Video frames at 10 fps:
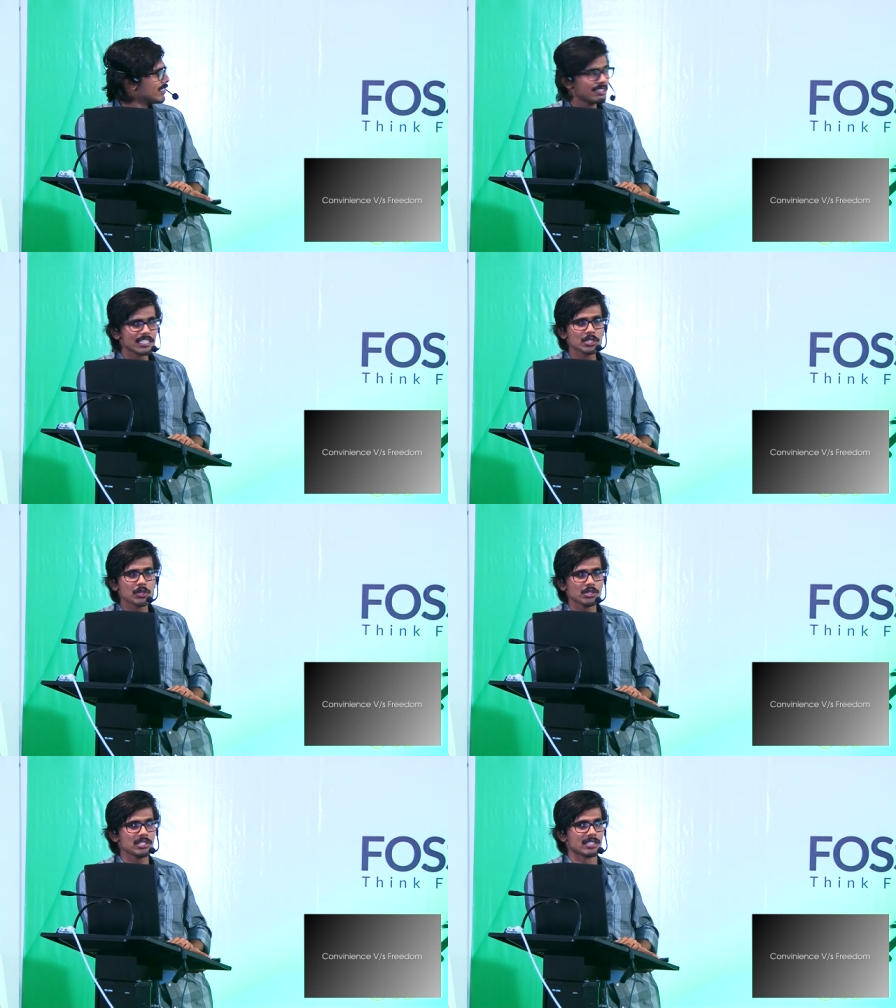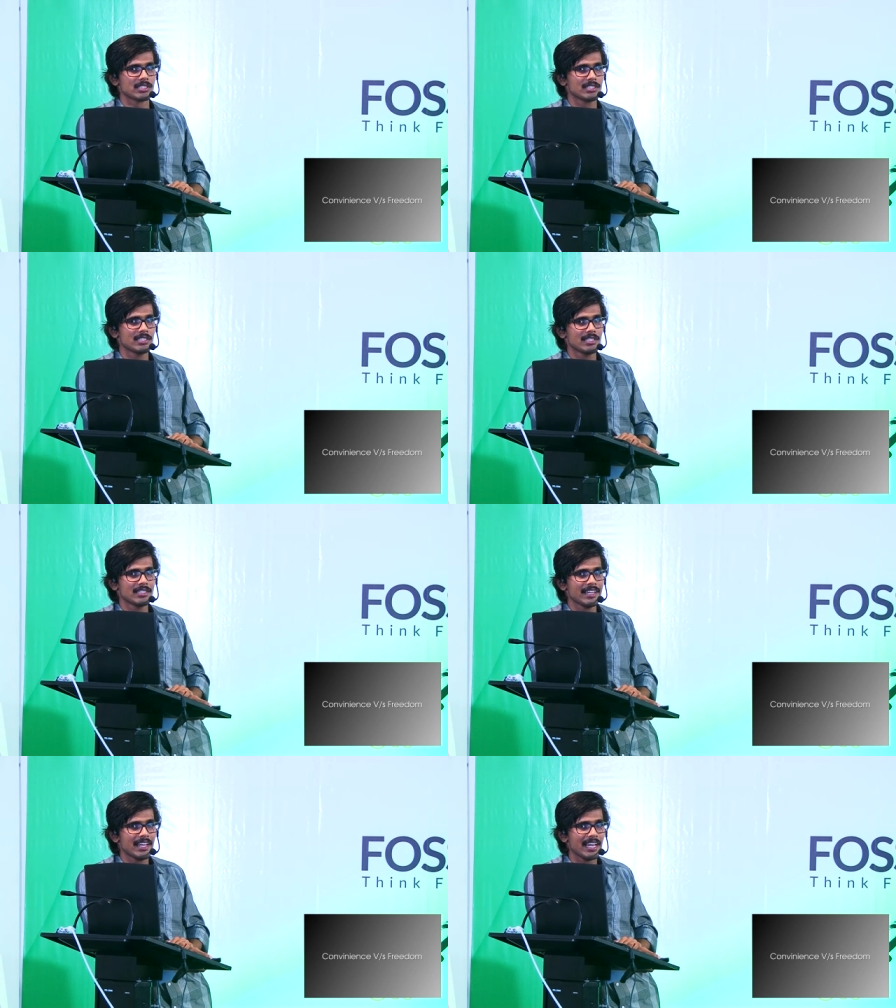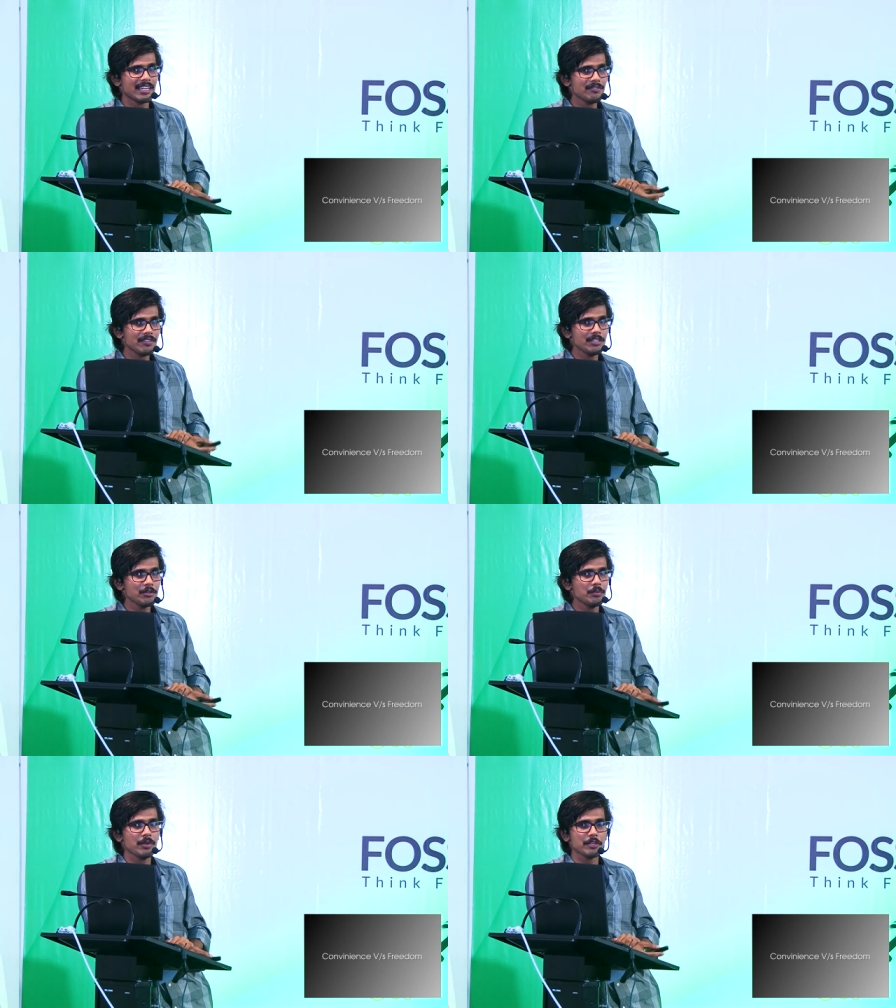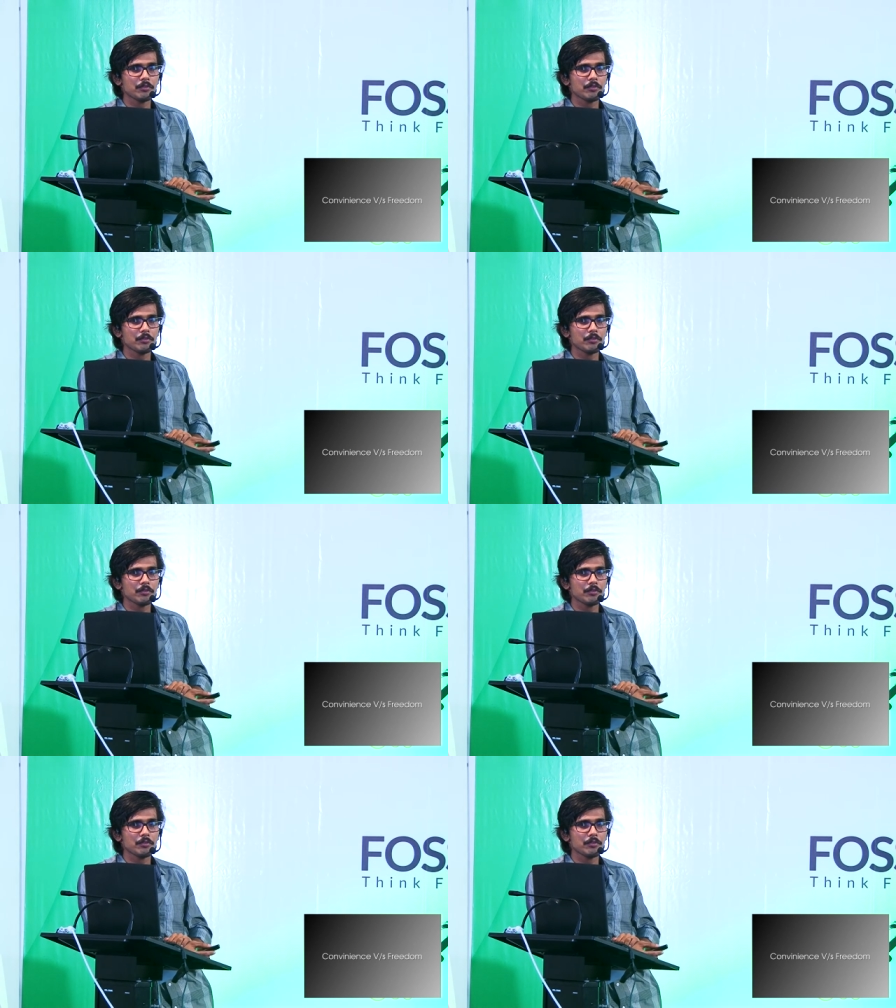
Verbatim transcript: That's the question. And when you, may,